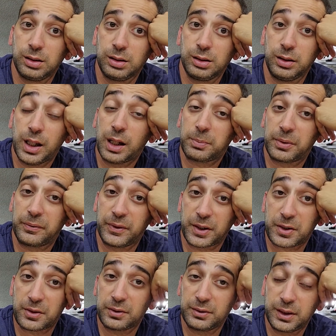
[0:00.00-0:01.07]
not
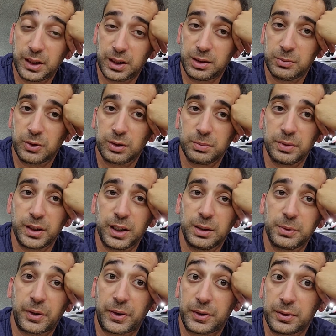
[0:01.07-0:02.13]
professionally anymore, but I am a
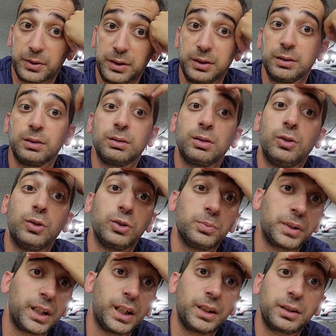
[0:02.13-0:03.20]
30-year auto
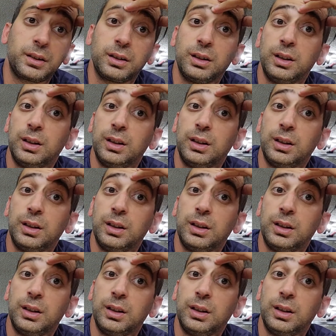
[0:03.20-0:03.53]
mechanic.